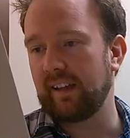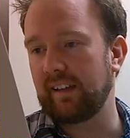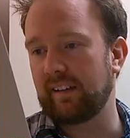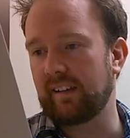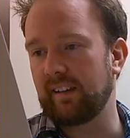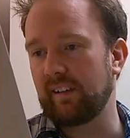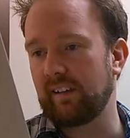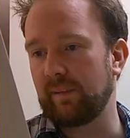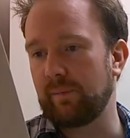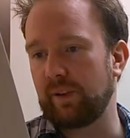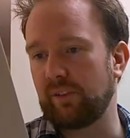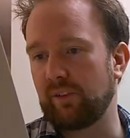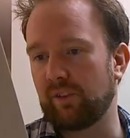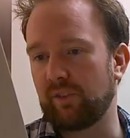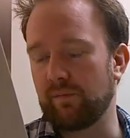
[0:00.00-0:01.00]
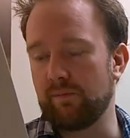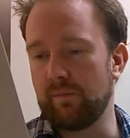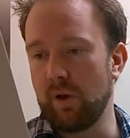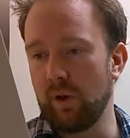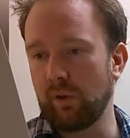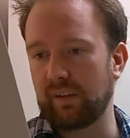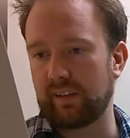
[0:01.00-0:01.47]
so the pitcher is
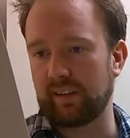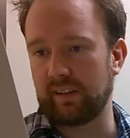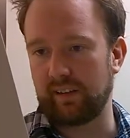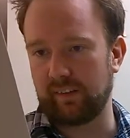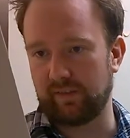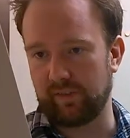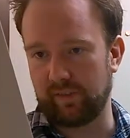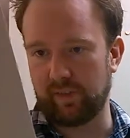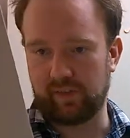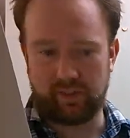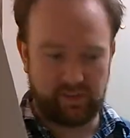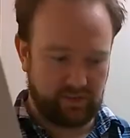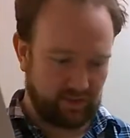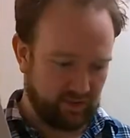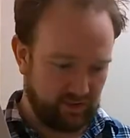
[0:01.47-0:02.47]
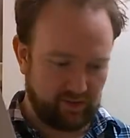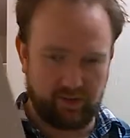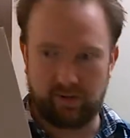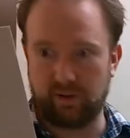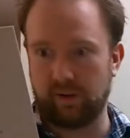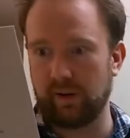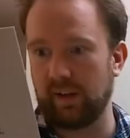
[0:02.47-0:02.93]
mostly full,
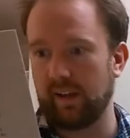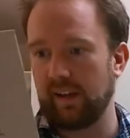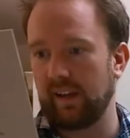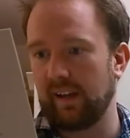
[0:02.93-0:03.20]
so